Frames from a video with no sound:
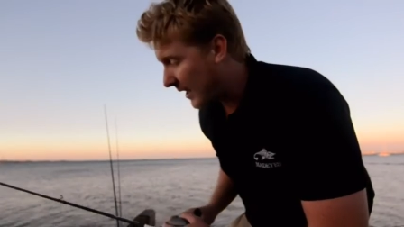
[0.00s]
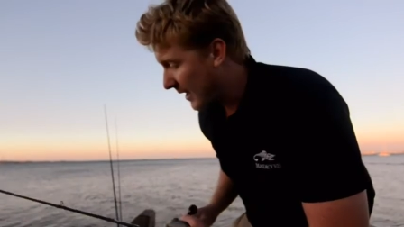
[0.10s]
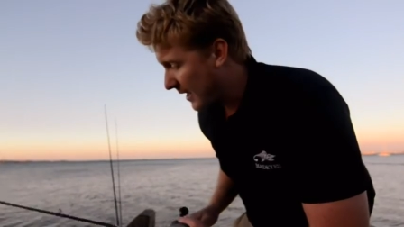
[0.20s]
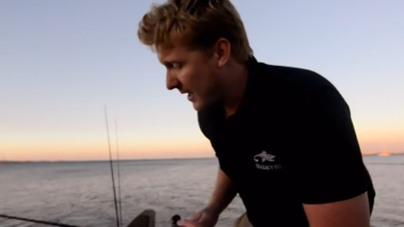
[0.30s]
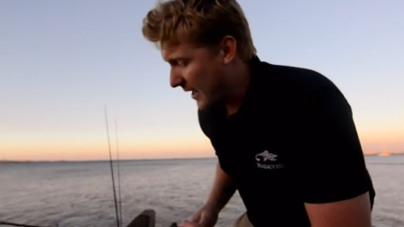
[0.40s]

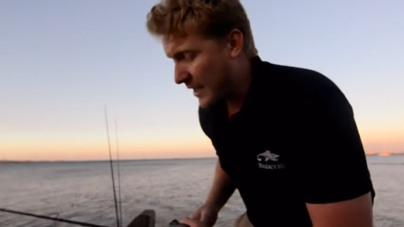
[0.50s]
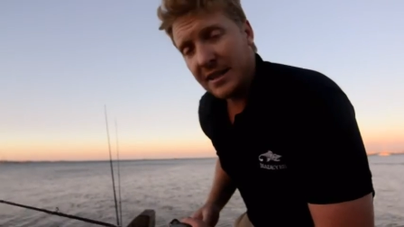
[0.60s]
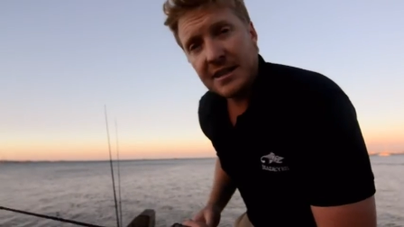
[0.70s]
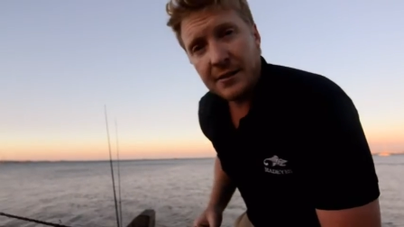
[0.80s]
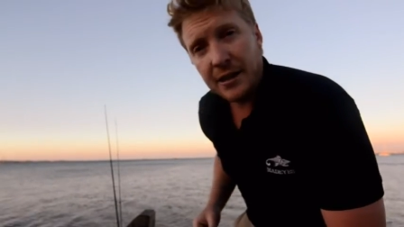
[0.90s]
and you're
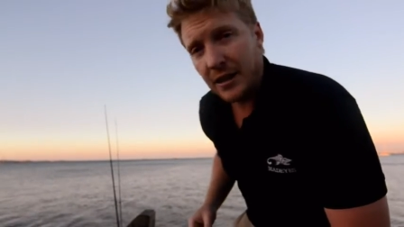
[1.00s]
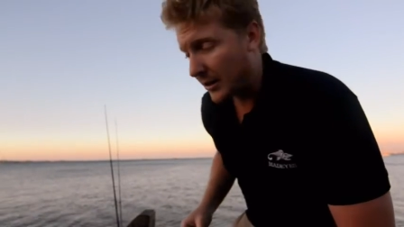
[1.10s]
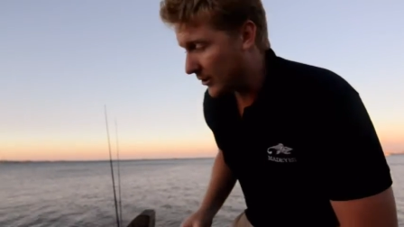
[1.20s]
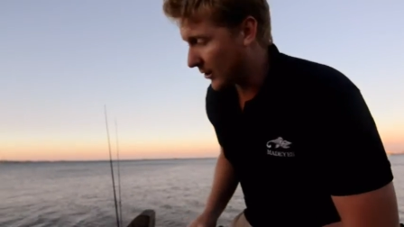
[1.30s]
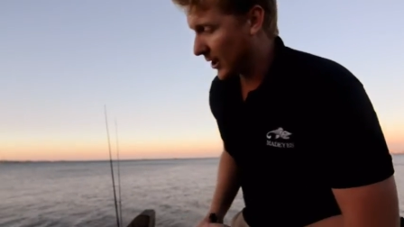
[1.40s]
definitely going
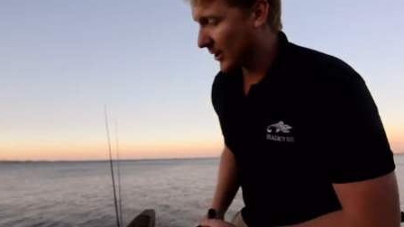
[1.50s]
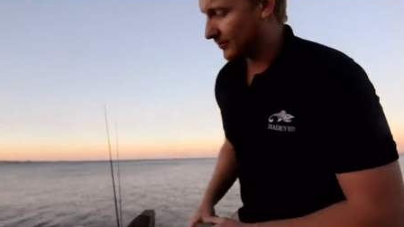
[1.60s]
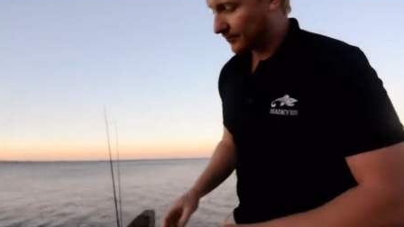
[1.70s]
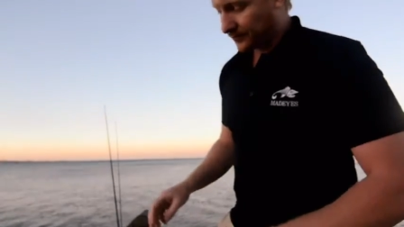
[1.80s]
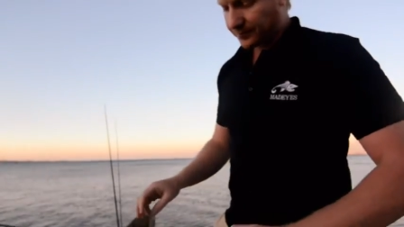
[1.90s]
to hook it.
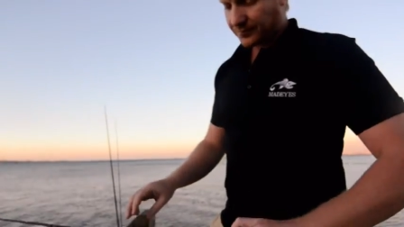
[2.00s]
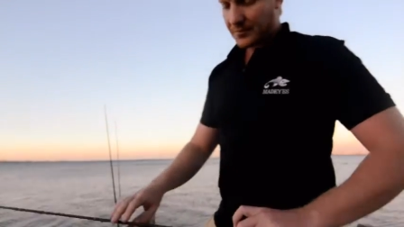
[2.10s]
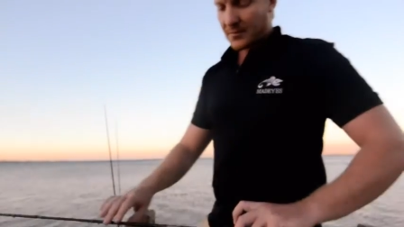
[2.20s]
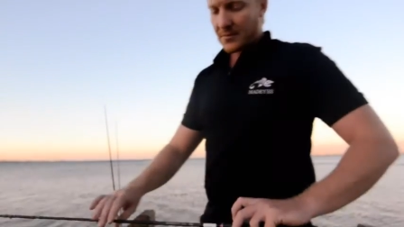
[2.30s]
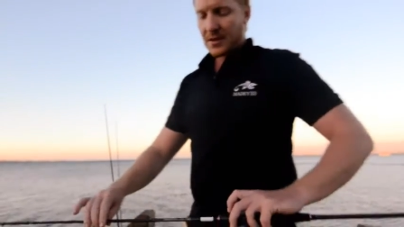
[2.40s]

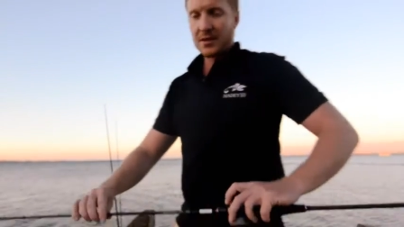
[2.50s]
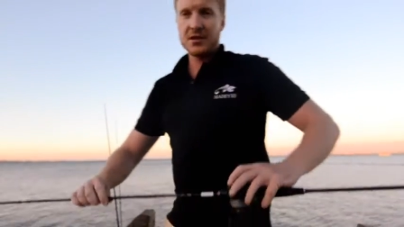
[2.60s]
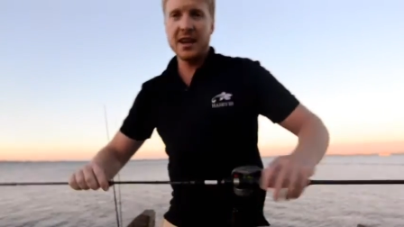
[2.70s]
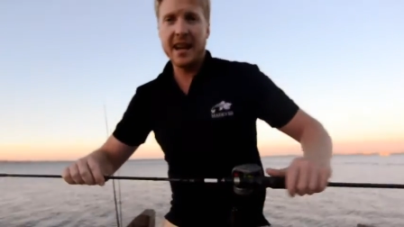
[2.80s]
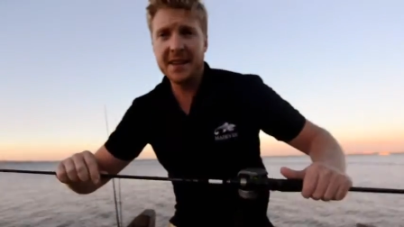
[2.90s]
So
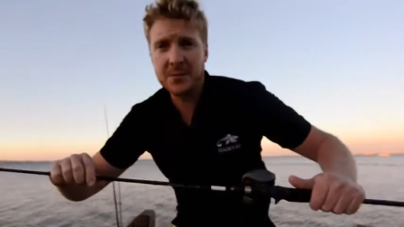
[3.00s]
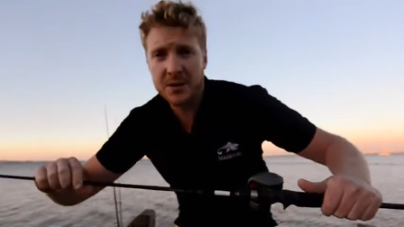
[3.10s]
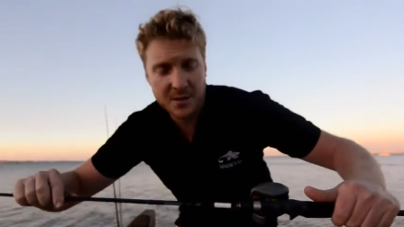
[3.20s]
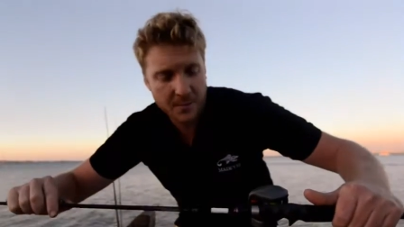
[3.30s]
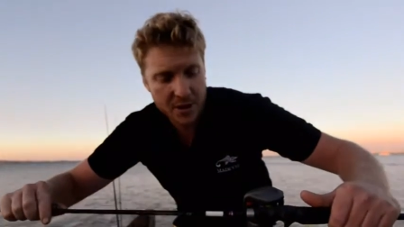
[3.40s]
yeah, this
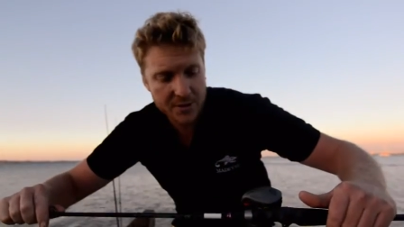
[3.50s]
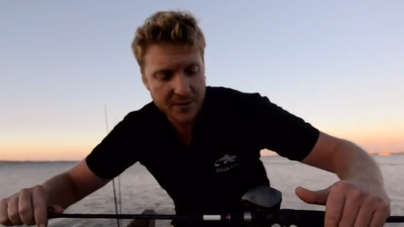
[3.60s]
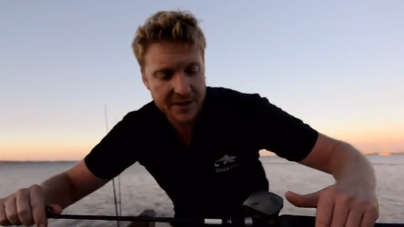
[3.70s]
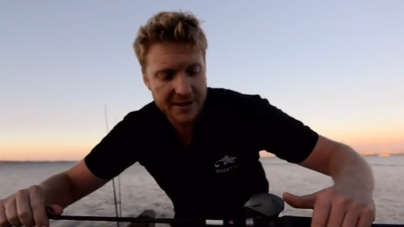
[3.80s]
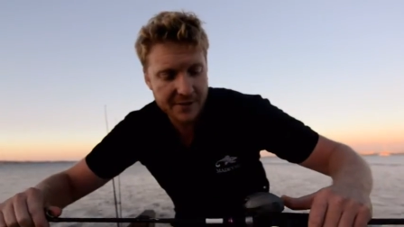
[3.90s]
one's the most
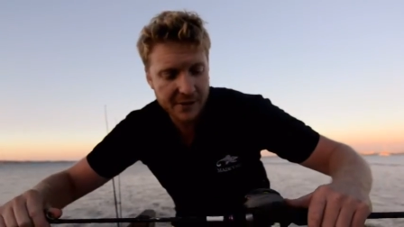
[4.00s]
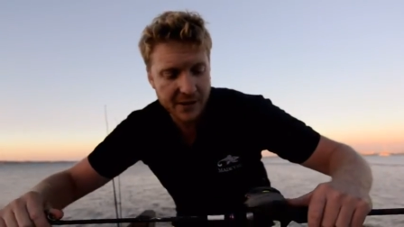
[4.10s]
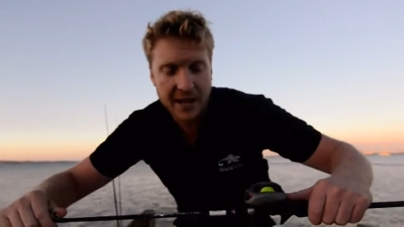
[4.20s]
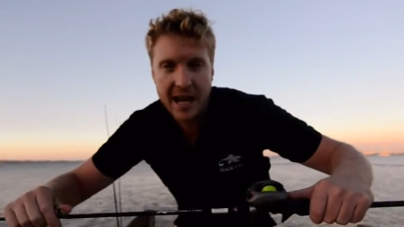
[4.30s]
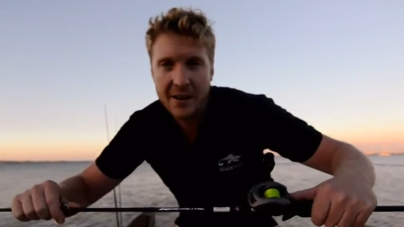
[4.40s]
fun you're definitely
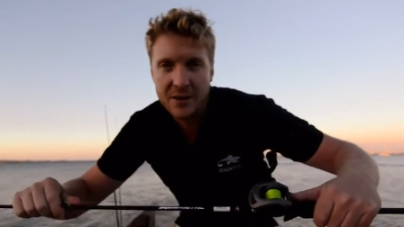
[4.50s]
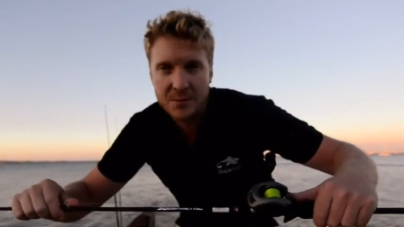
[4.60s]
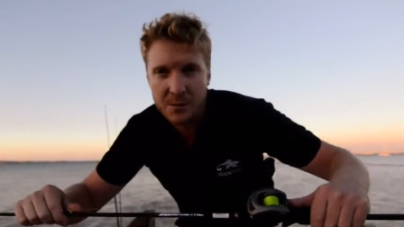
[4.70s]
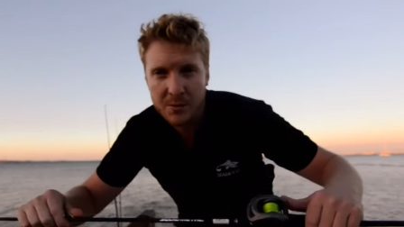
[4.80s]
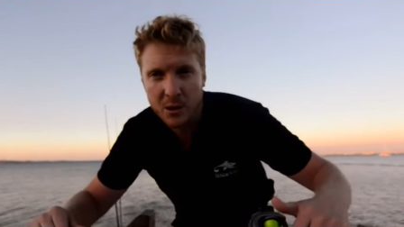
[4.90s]
going to have. It's
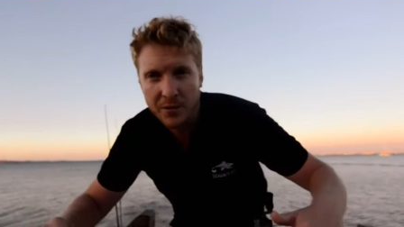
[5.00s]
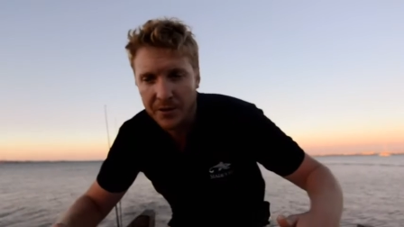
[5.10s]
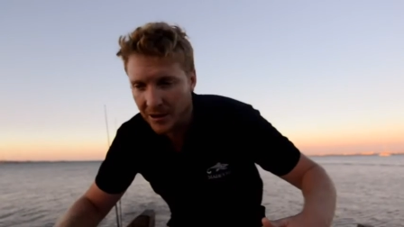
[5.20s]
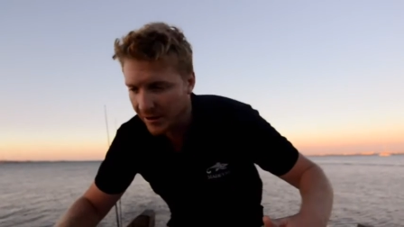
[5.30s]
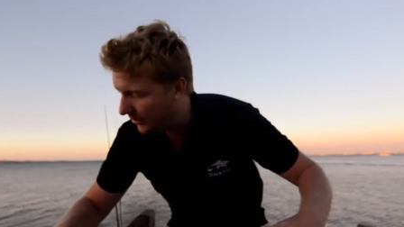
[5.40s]
probably more for
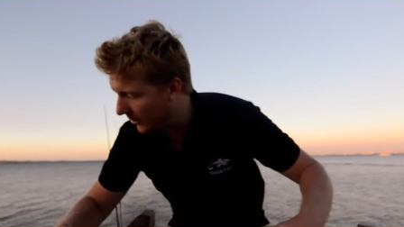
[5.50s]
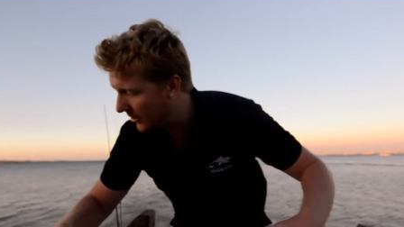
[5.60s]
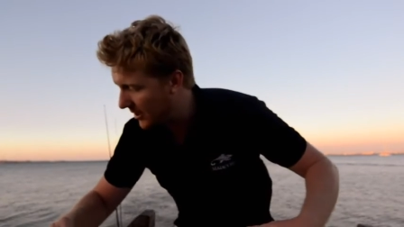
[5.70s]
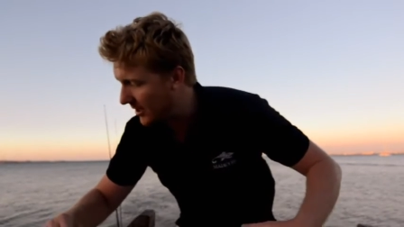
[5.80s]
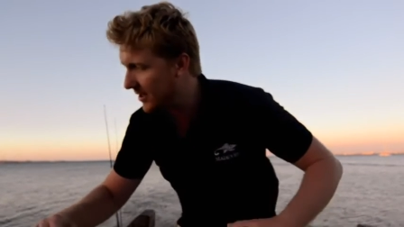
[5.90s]
your
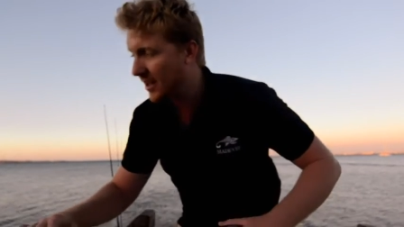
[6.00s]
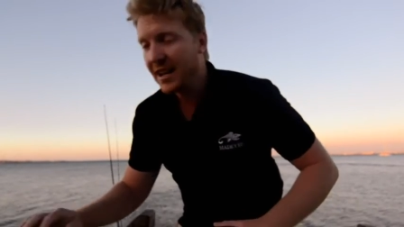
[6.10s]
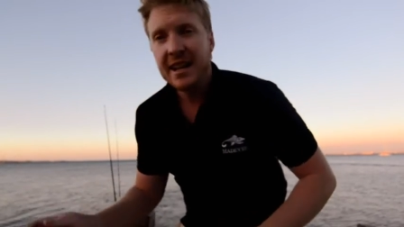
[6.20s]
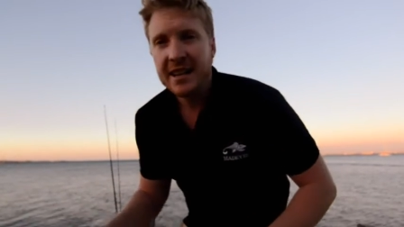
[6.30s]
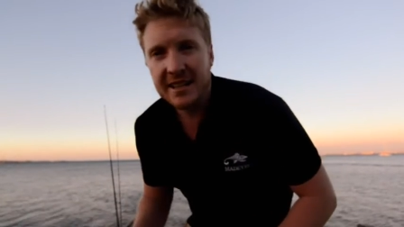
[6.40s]
enthusiasts.
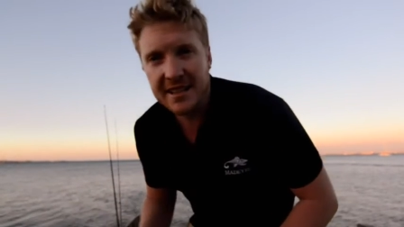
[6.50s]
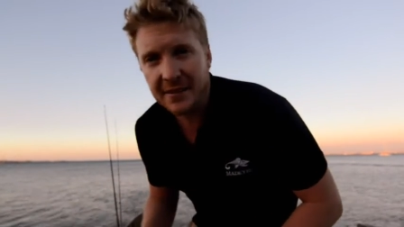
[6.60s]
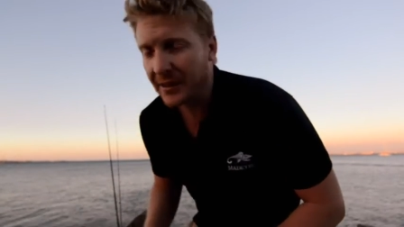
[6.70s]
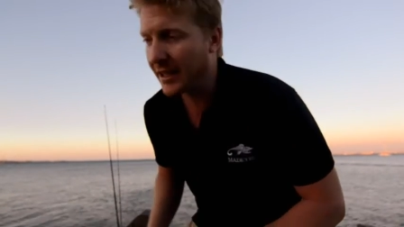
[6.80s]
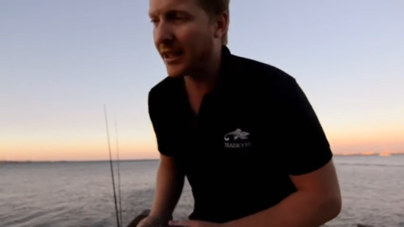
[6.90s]
You
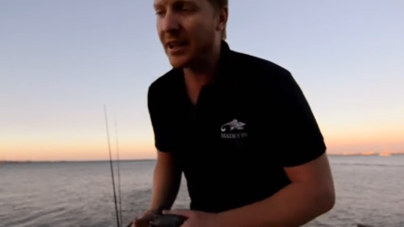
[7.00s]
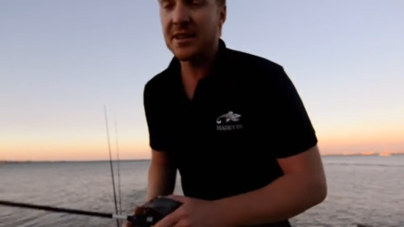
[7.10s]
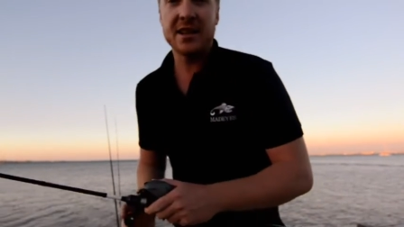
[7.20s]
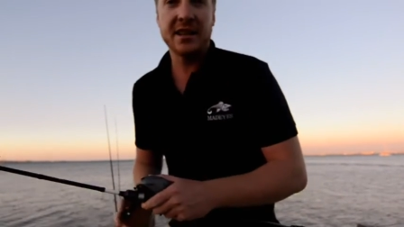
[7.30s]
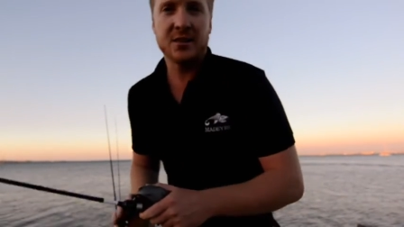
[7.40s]
definitely, you know,
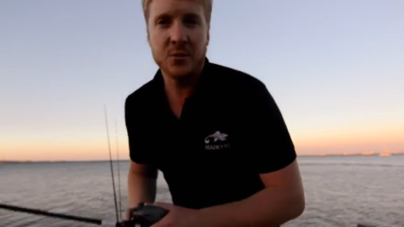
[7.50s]
it is